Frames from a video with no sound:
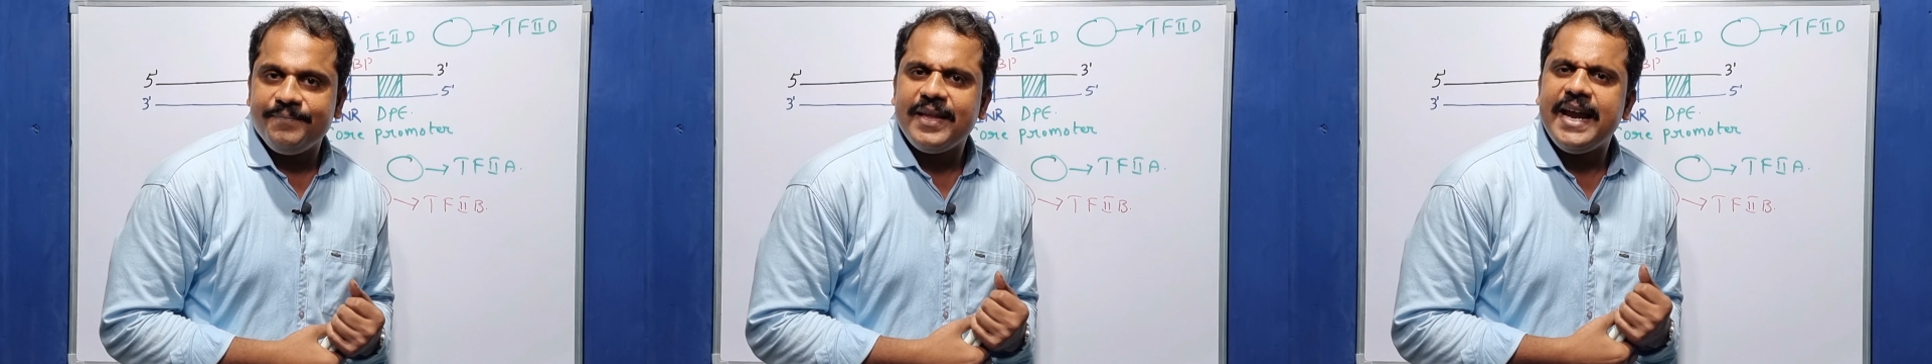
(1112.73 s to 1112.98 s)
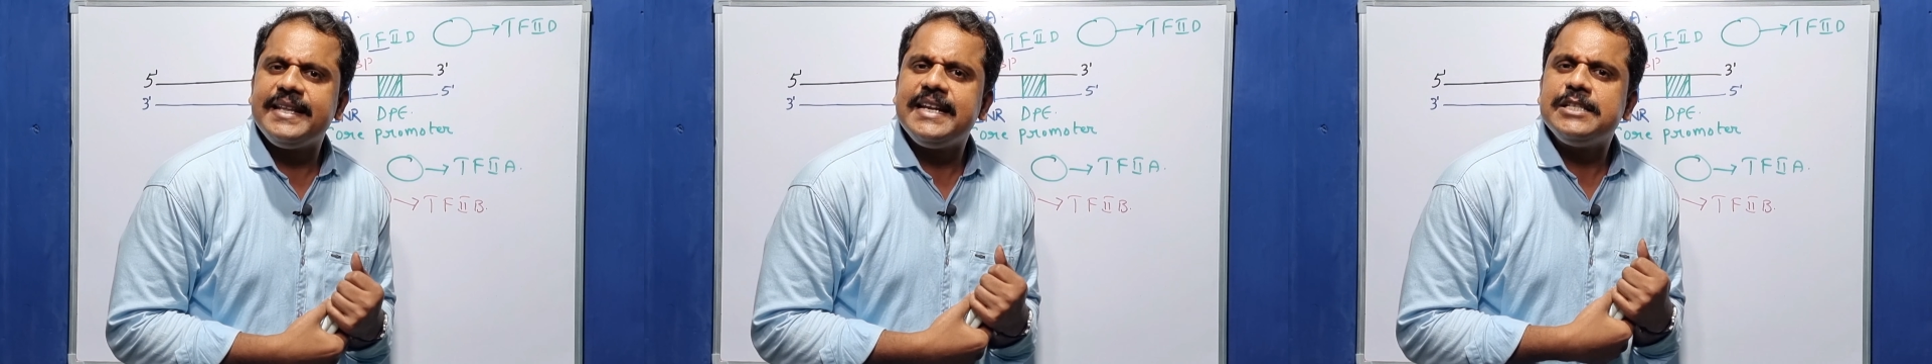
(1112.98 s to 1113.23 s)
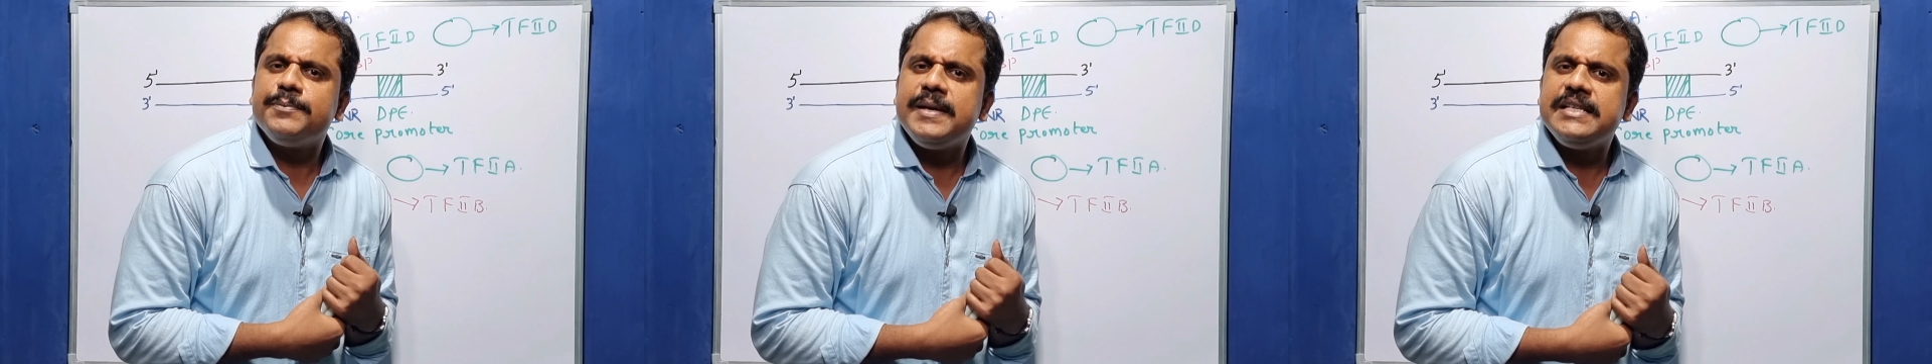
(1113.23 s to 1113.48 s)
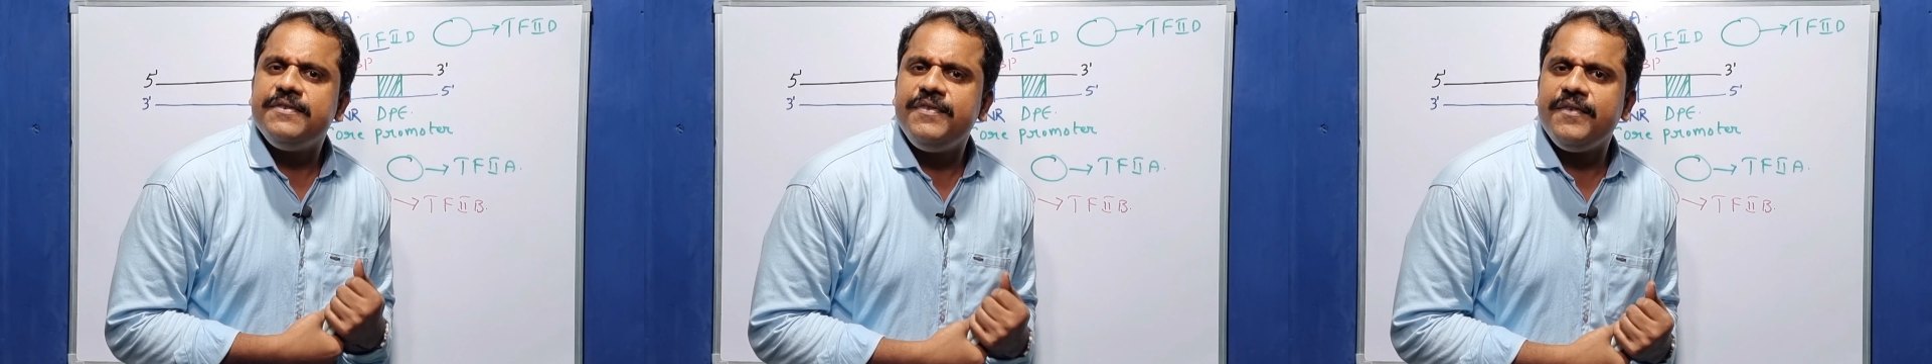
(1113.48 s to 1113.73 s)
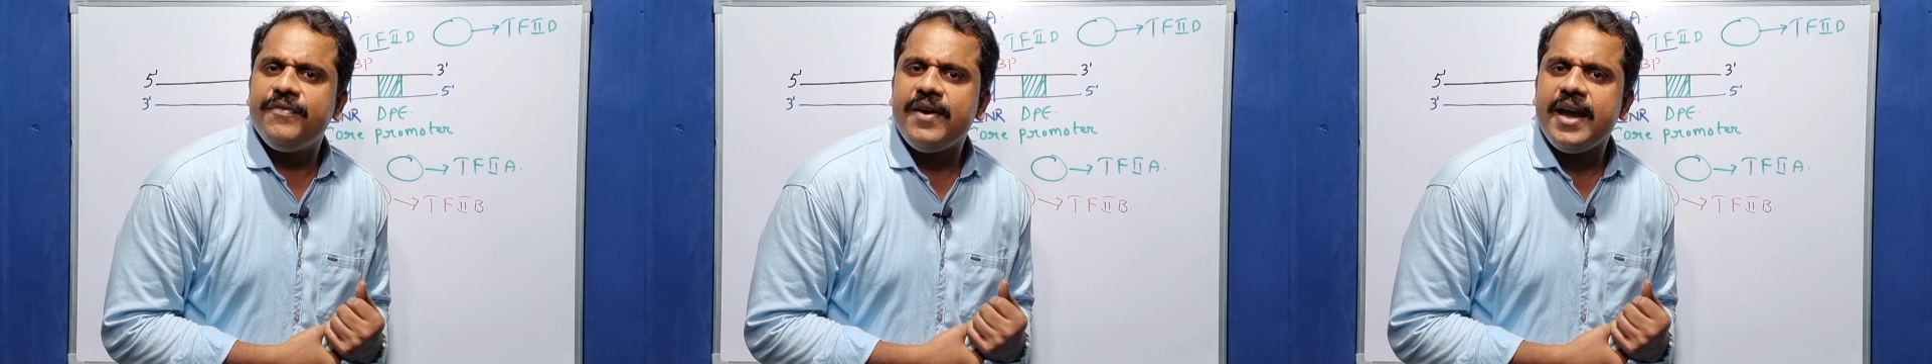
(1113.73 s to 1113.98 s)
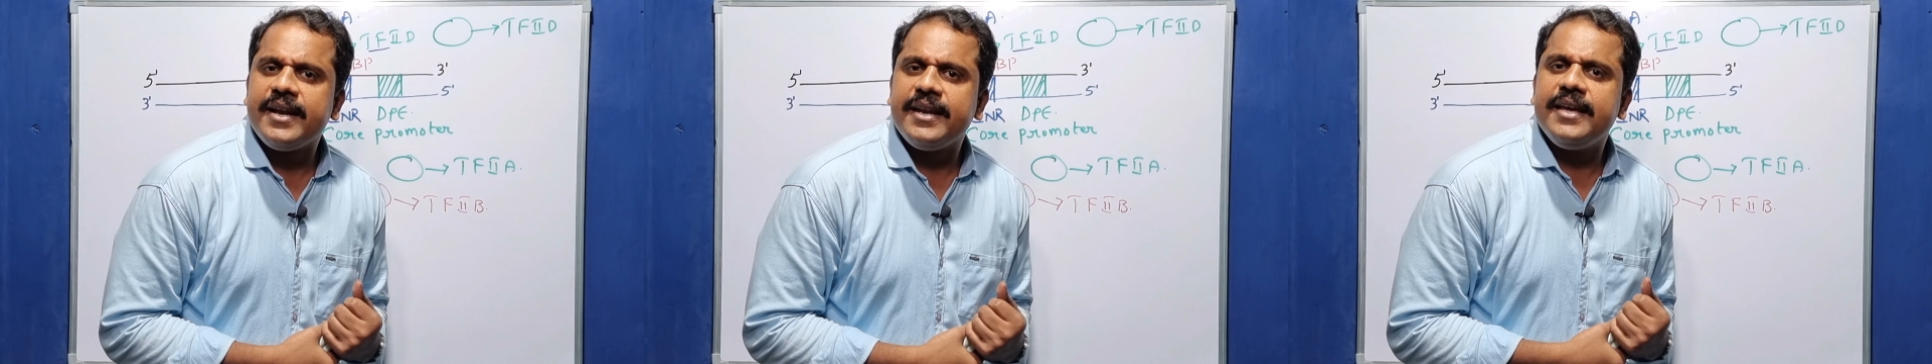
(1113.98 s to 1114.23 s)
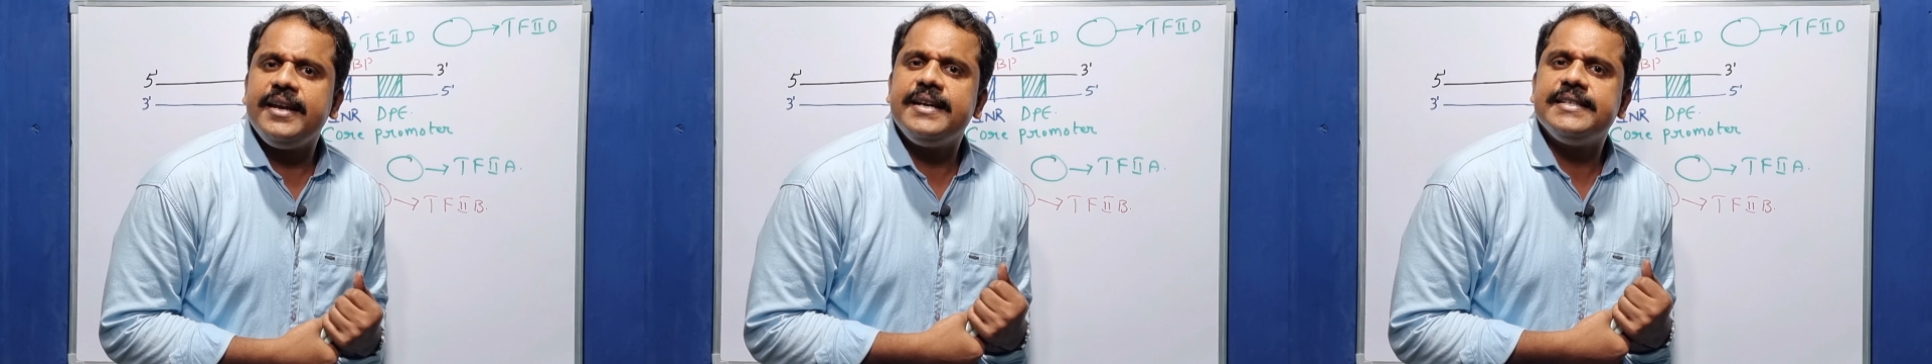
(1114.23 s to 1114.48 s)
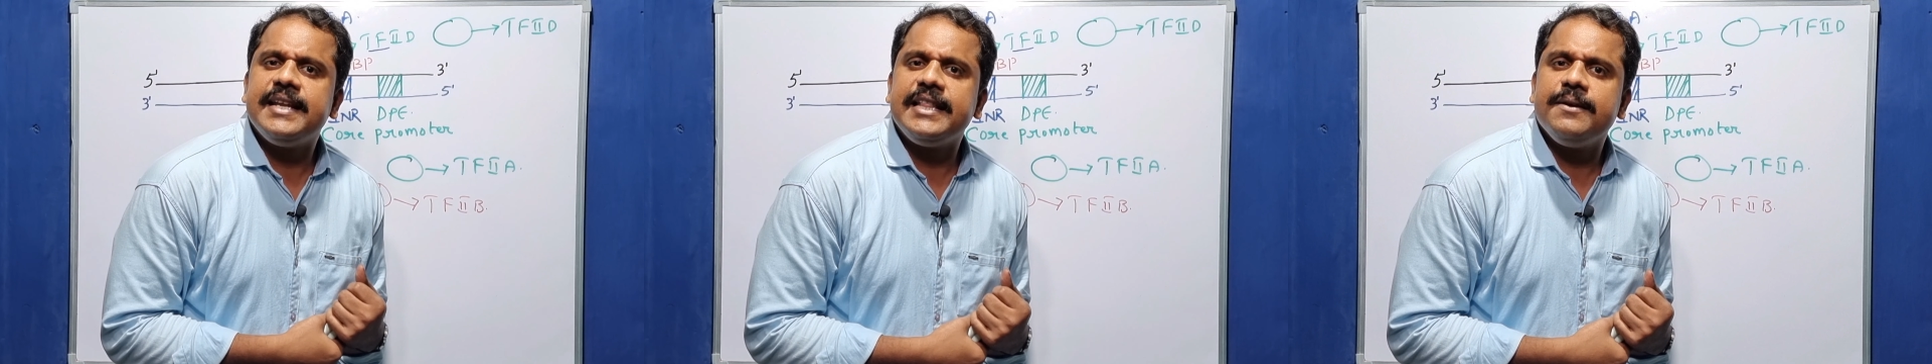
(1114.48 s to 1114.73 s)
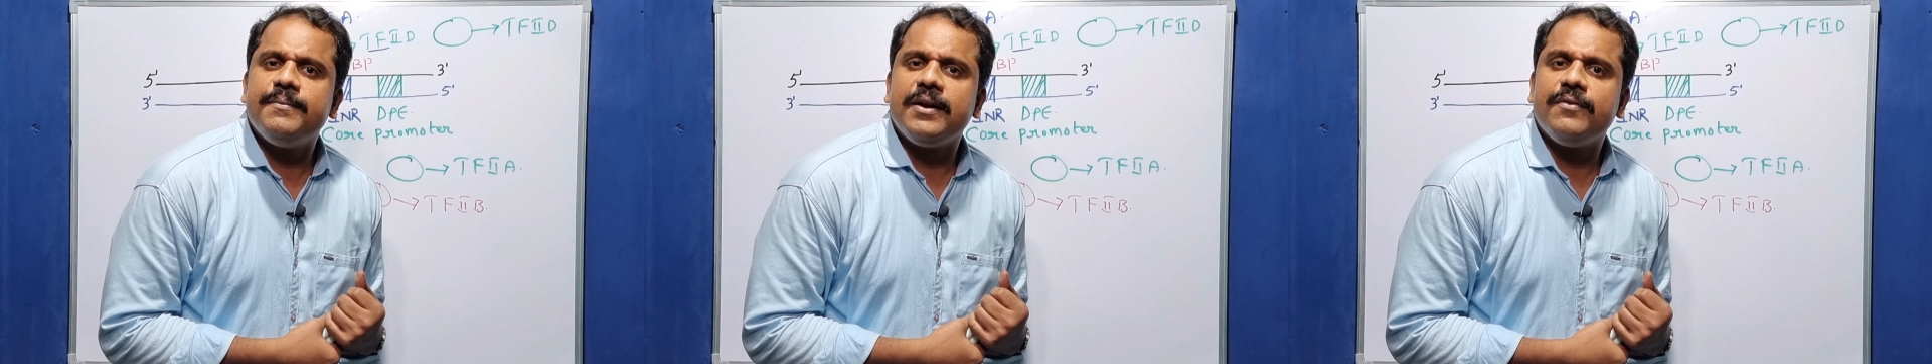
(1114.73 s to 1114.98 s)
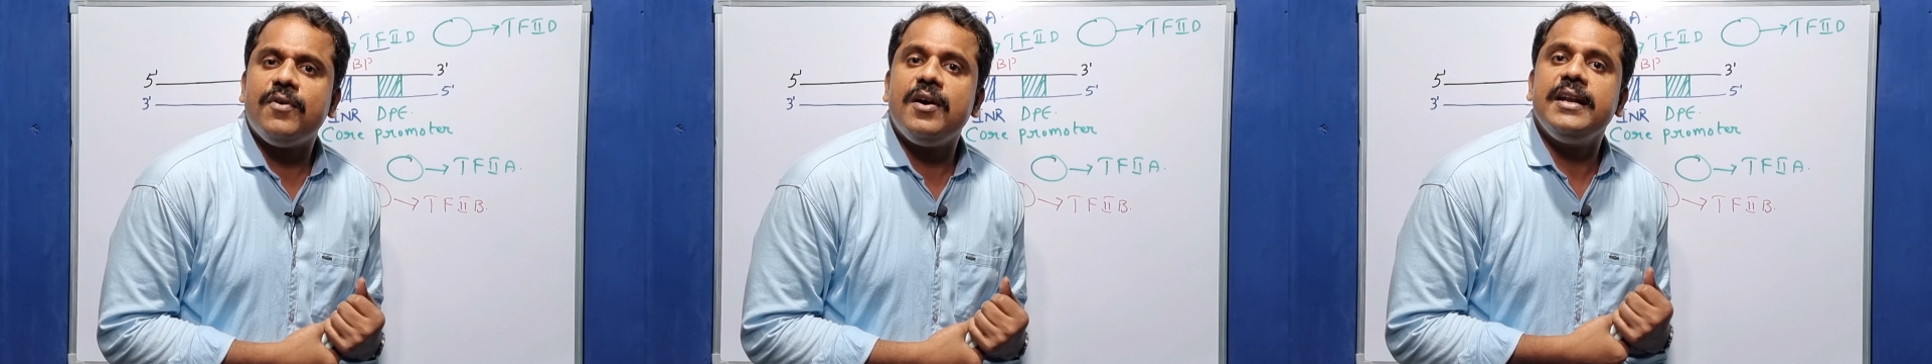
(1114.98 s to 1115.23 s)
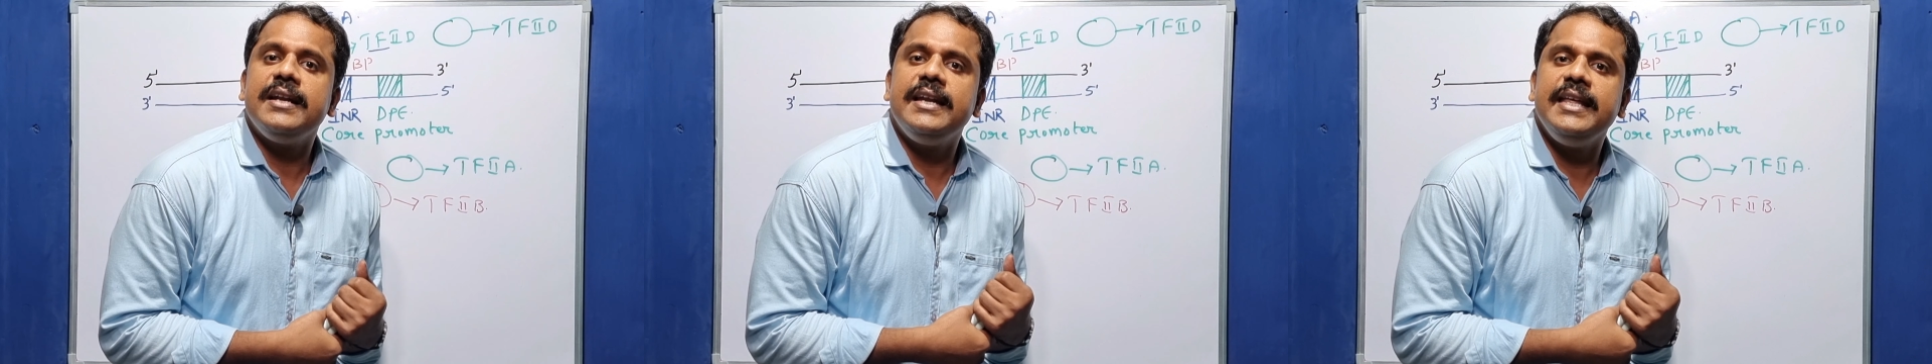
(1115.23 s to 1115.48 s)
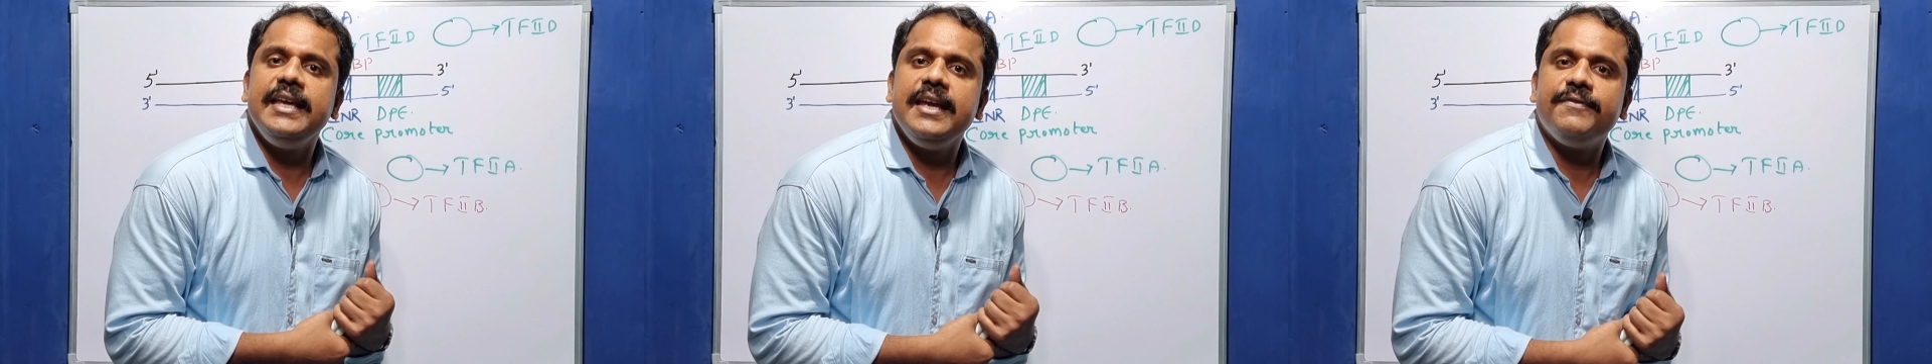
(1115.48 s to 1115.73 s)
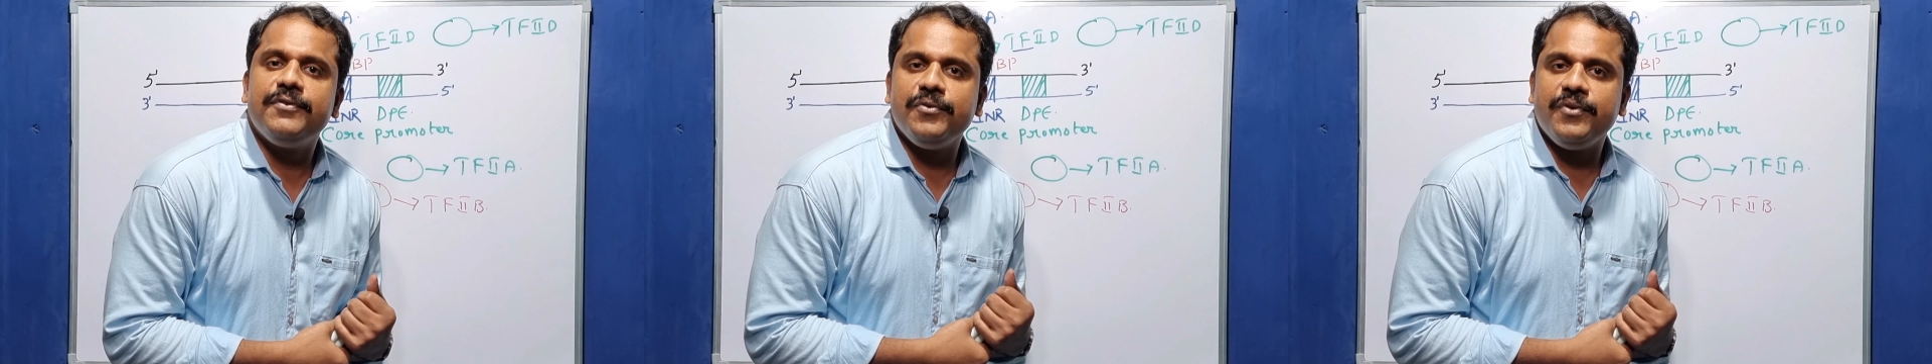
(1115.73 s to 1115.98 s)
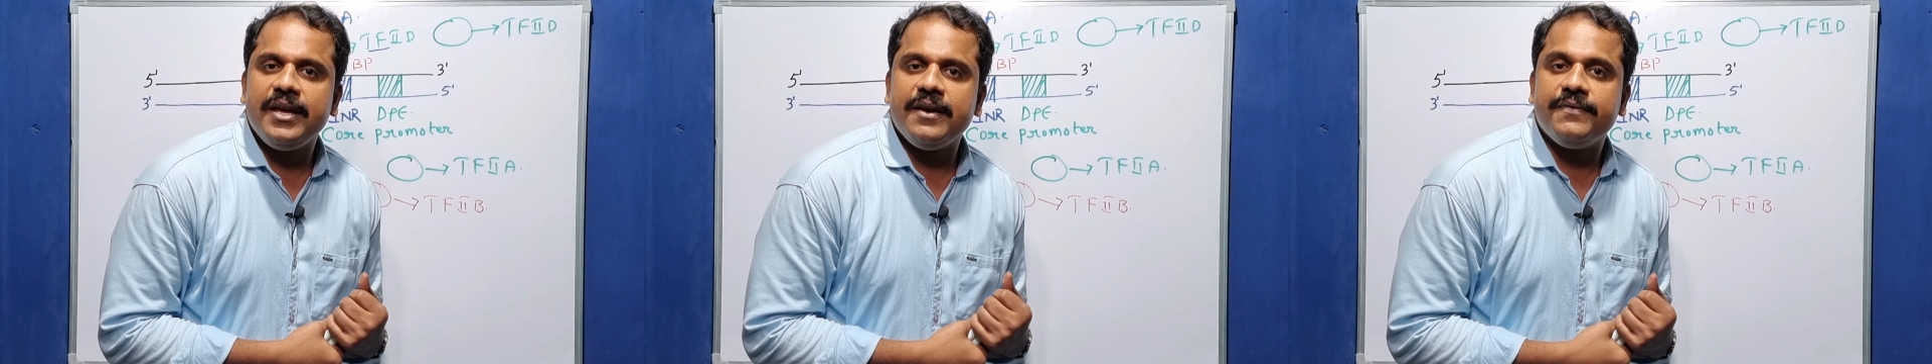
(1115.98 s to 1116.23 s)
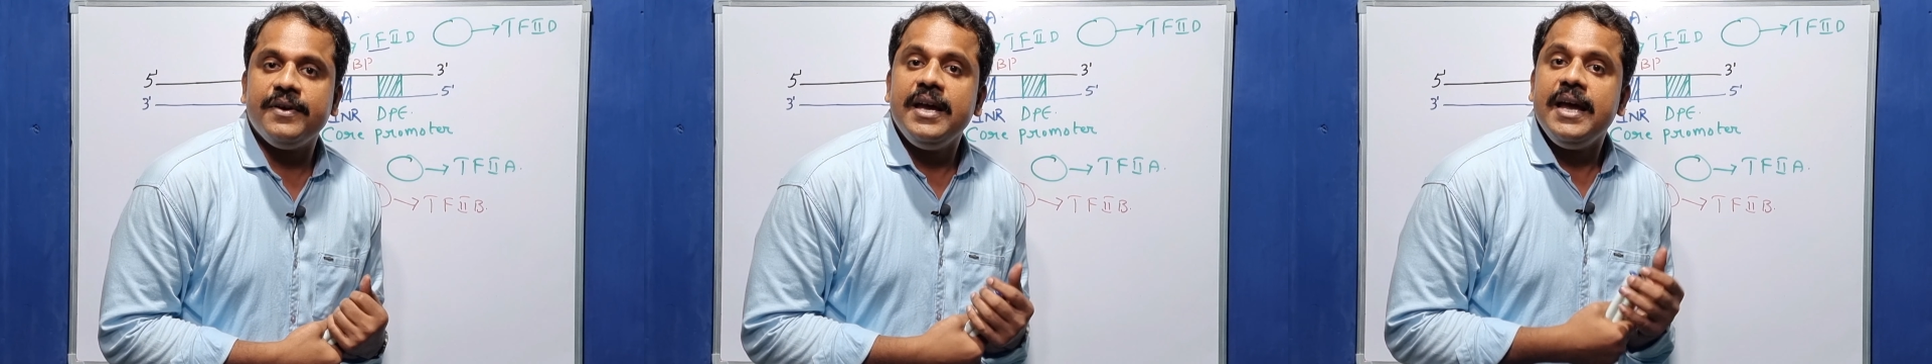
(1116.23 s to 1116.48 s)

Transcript: and that specific factor, it is nothing but what? TF2F.